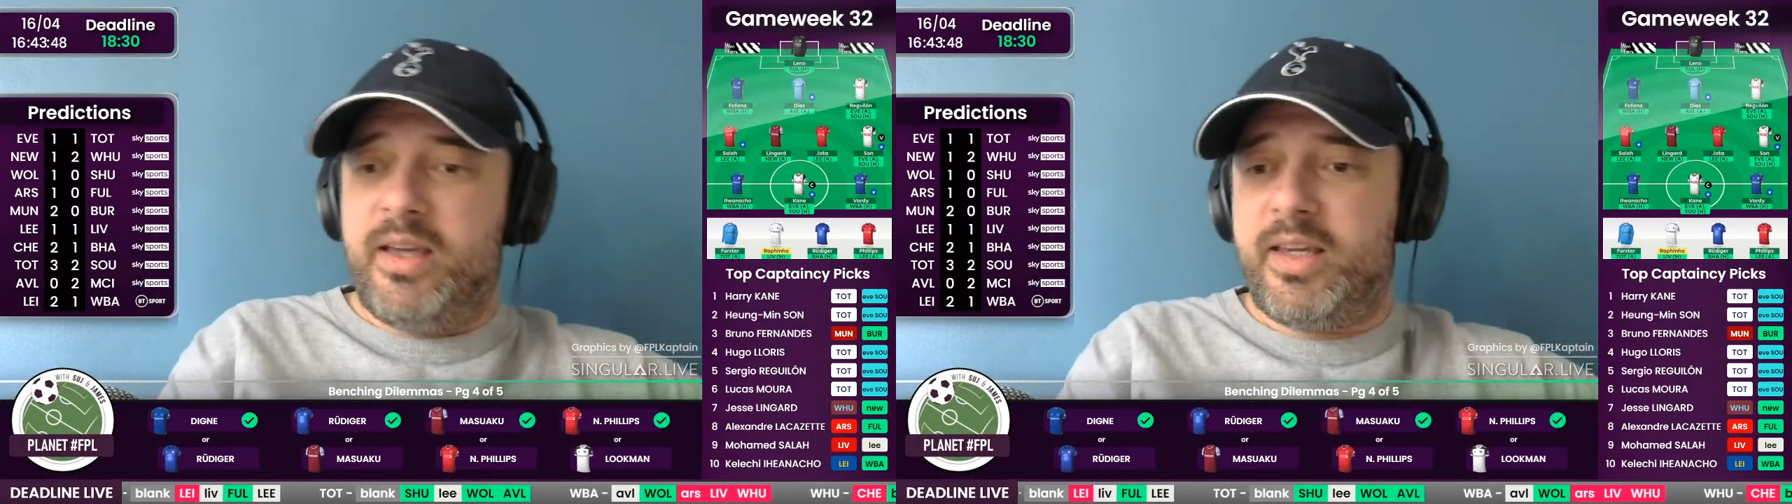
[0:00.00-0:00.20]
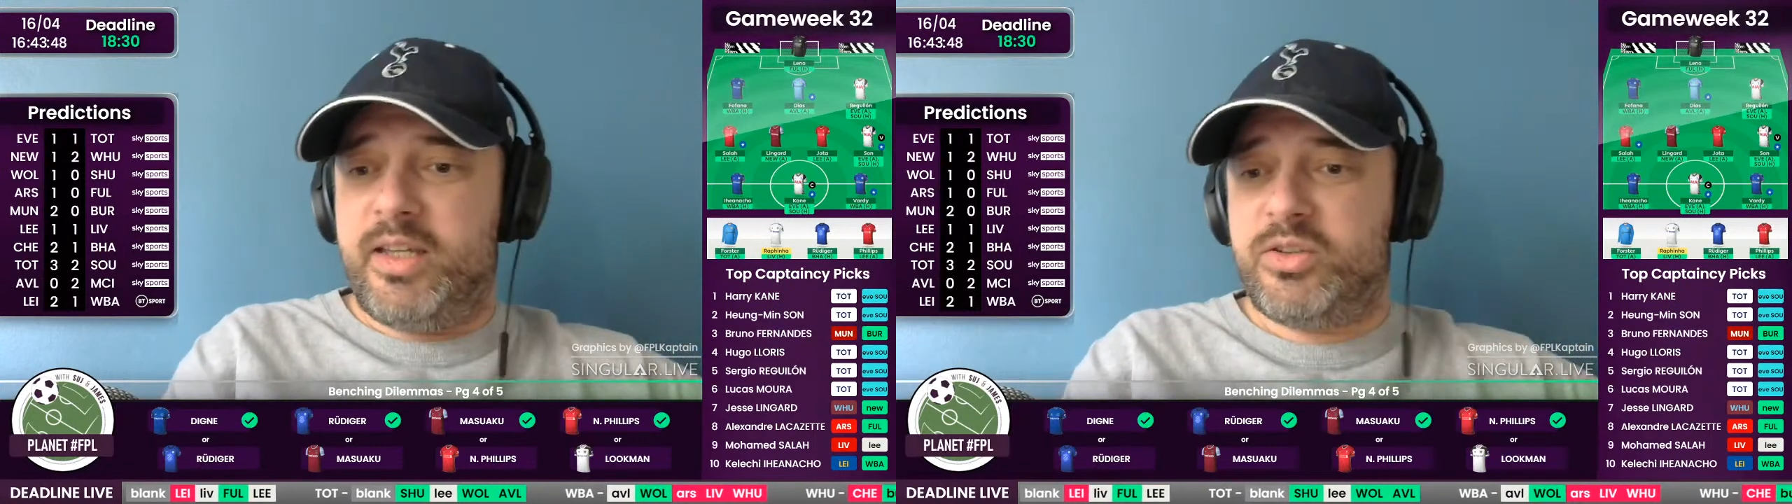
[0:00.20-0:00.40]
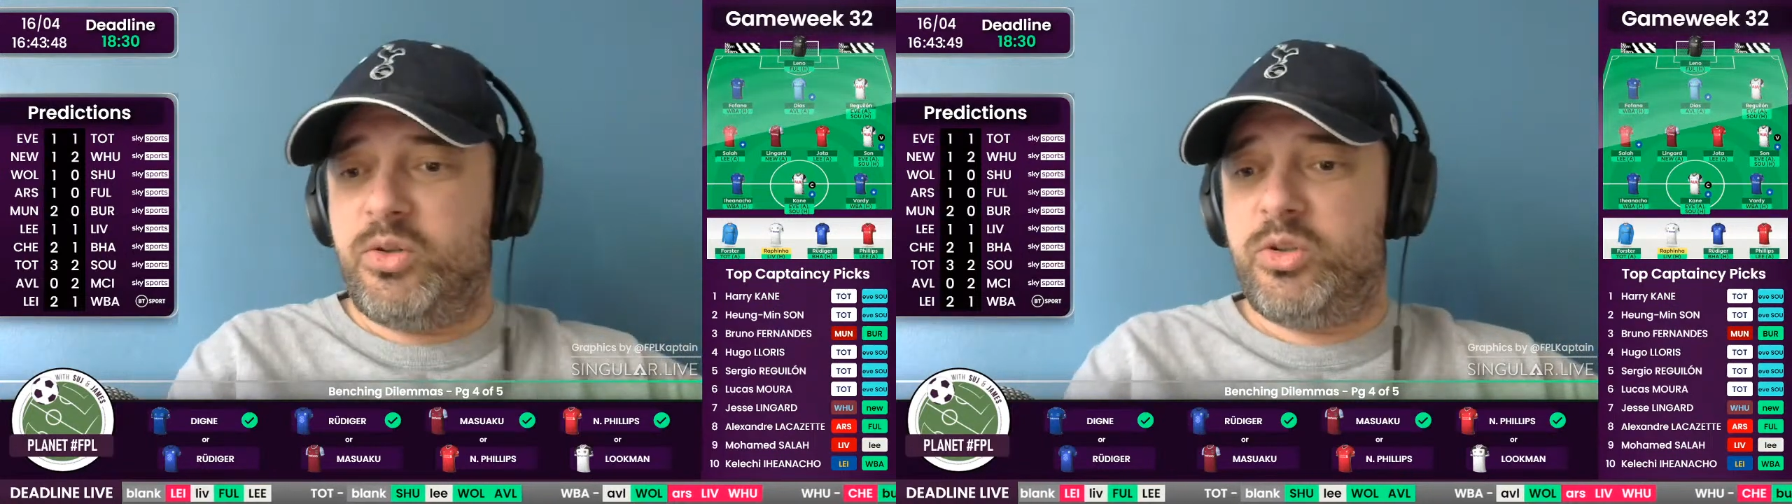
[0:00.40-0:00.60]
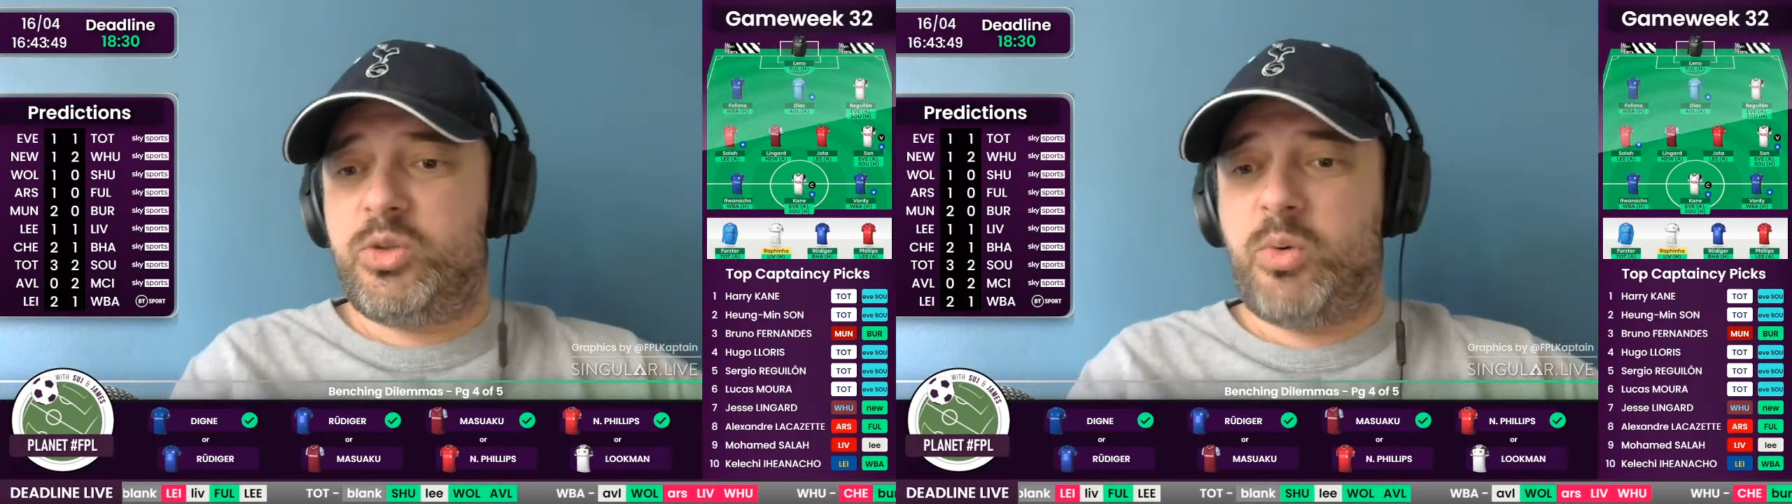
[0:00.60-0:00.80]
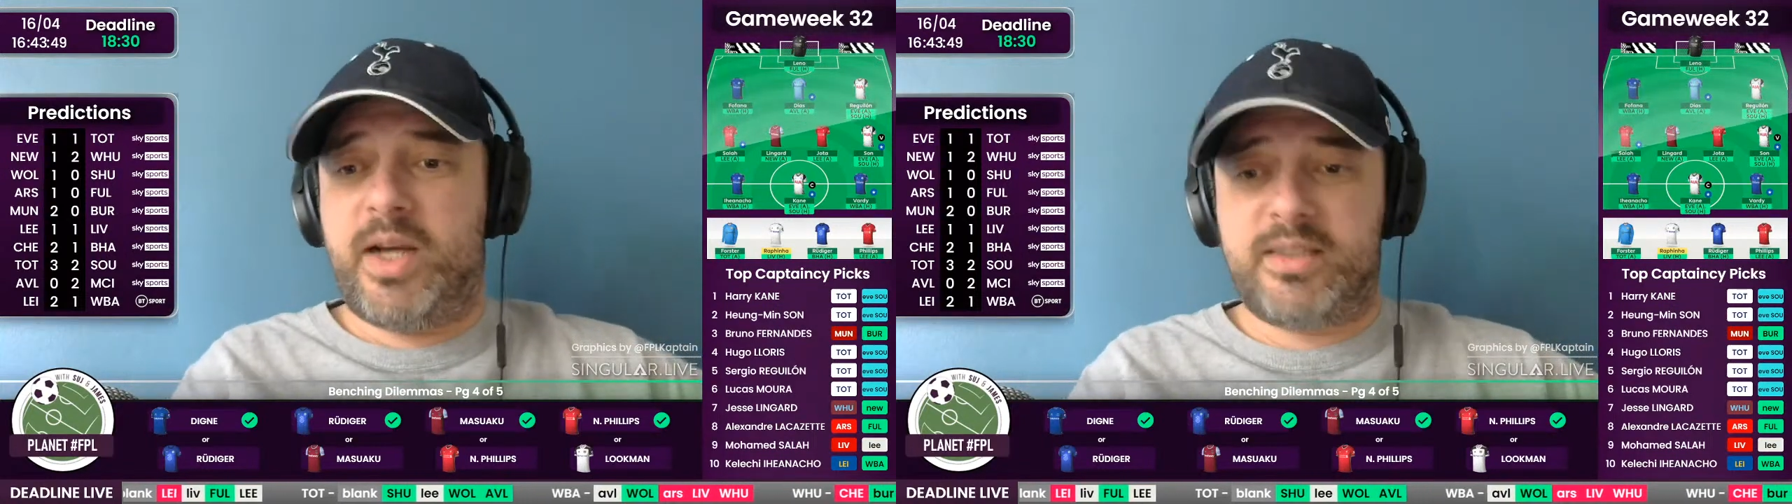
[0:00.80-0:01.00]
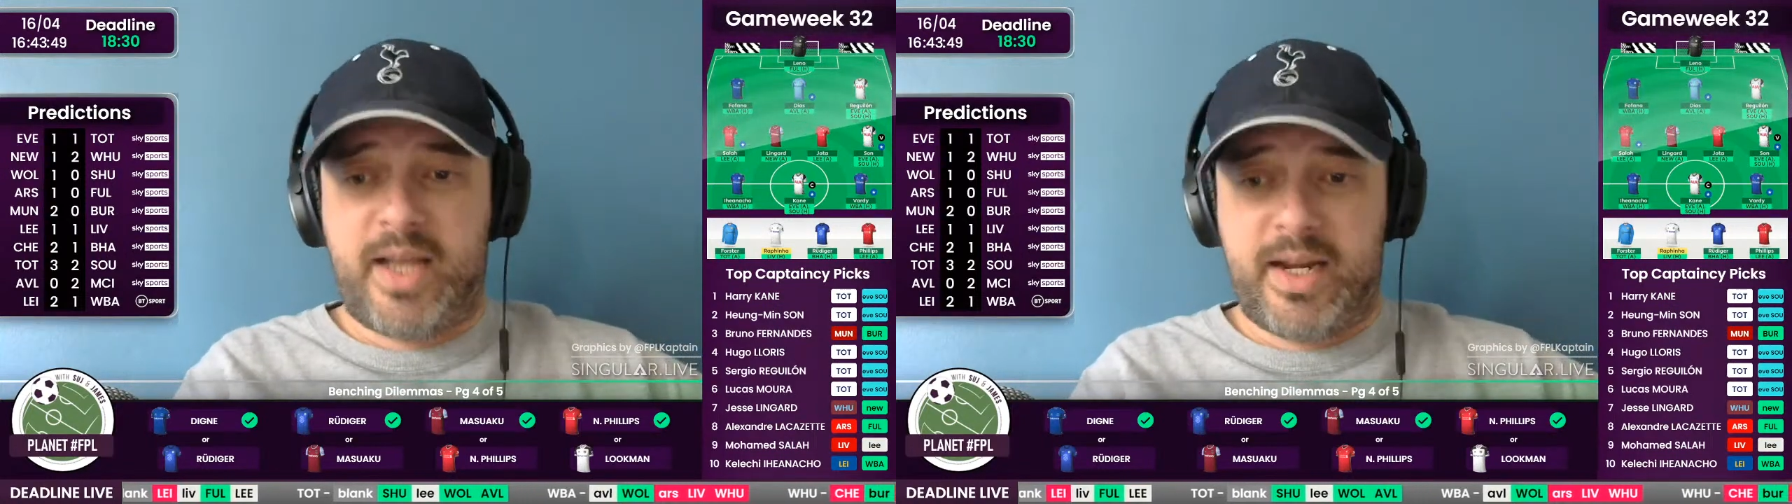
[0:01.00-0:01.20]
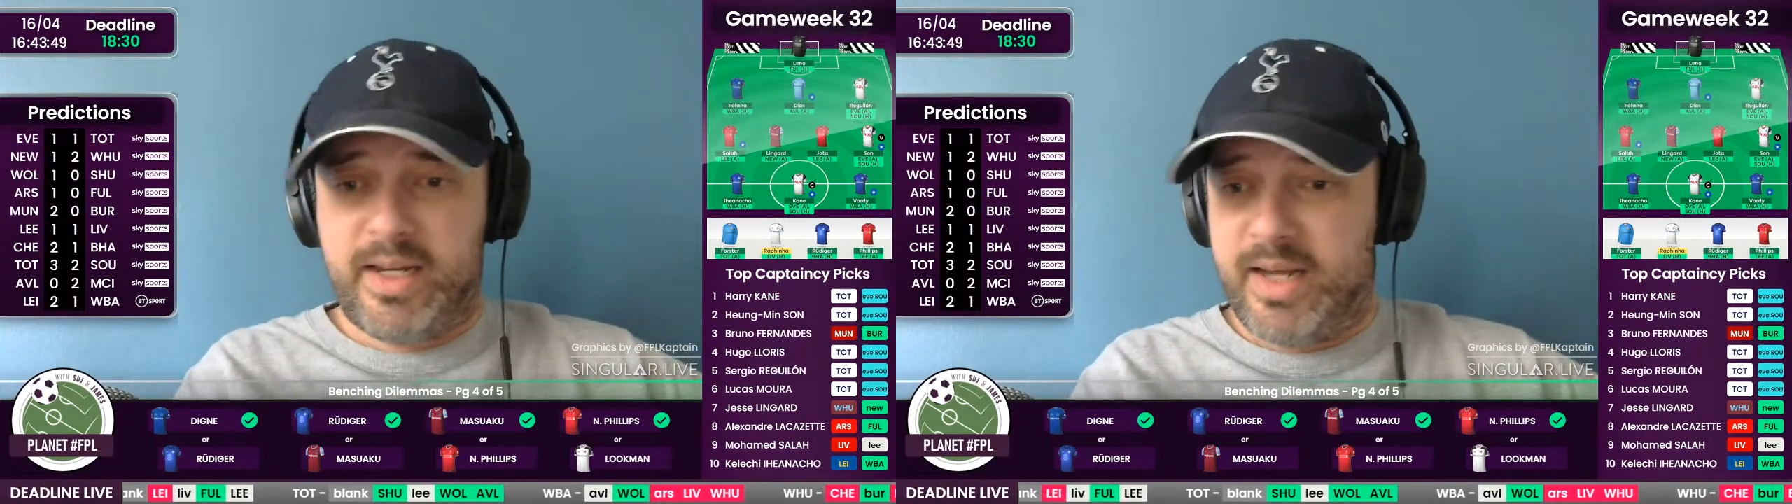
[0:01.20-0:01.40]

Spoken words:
Giggs scored twice, Nani,